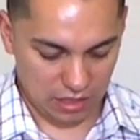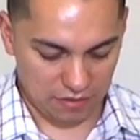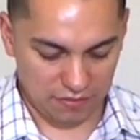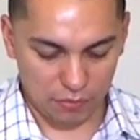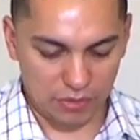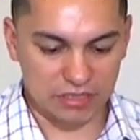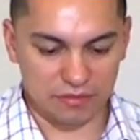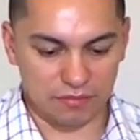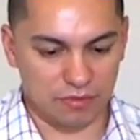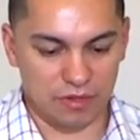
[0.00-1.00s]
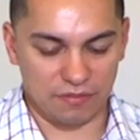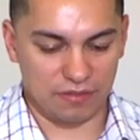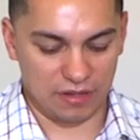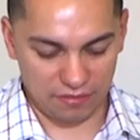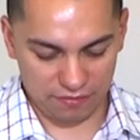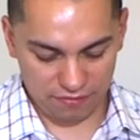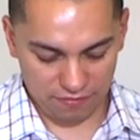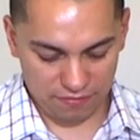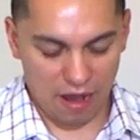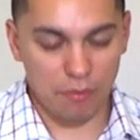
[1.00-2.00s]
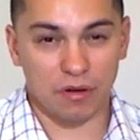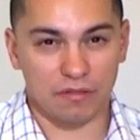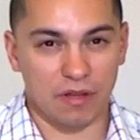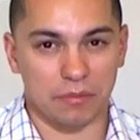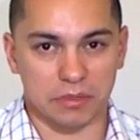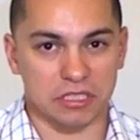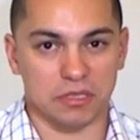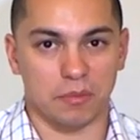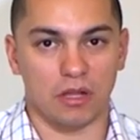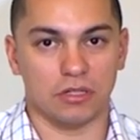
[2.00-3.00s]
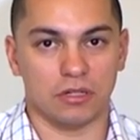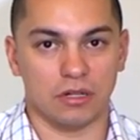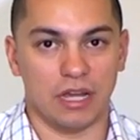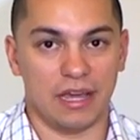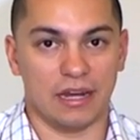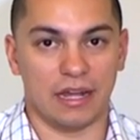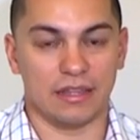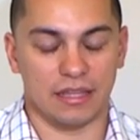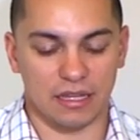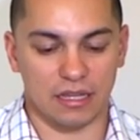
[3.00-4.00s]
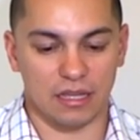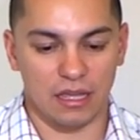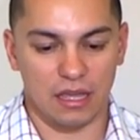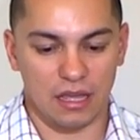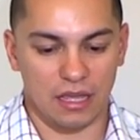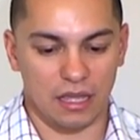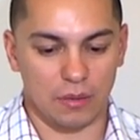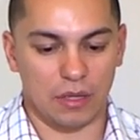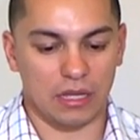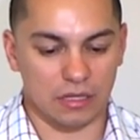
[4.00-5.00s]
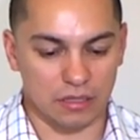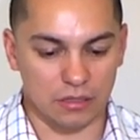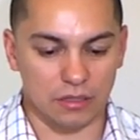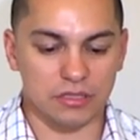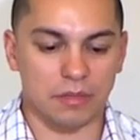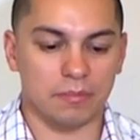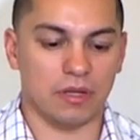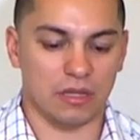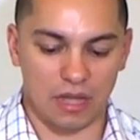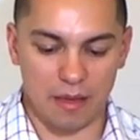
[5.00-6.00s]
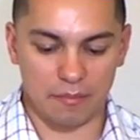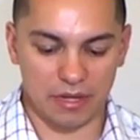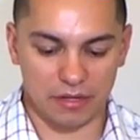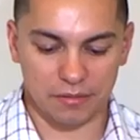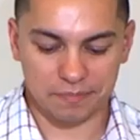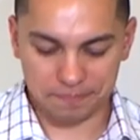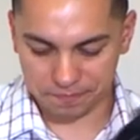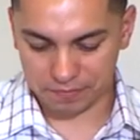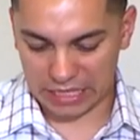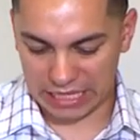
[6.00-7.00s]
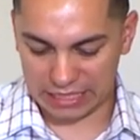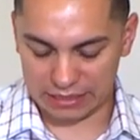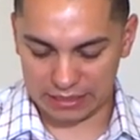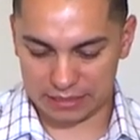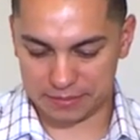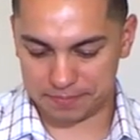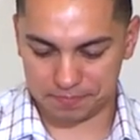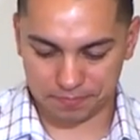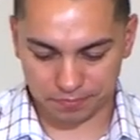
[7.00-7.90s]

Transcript: if it wasn't, if, if I would have gone with the smaller head, I think it, it closed up a lot better, and um,